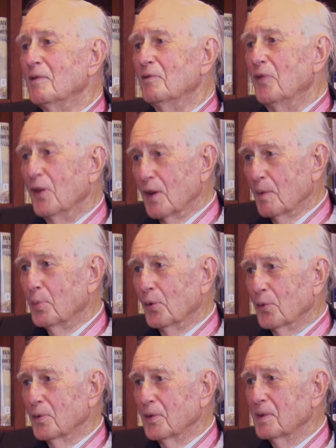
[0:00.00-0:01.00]
very
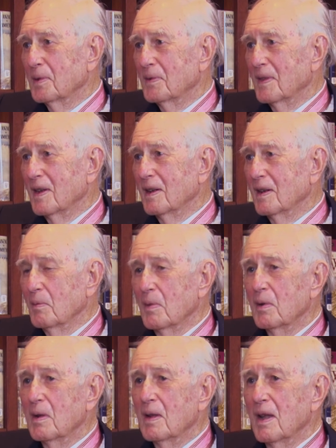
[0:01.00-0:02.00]
important.
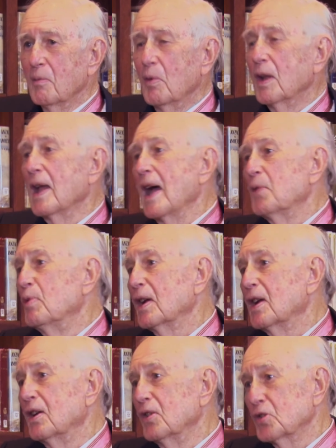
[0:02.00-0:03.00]
We had
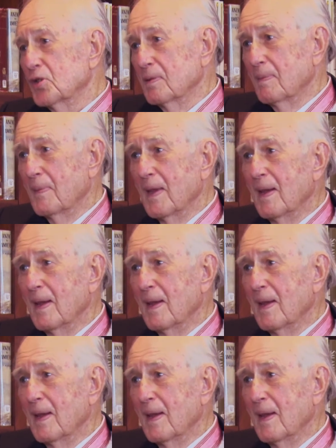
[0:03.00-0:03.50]
recognition.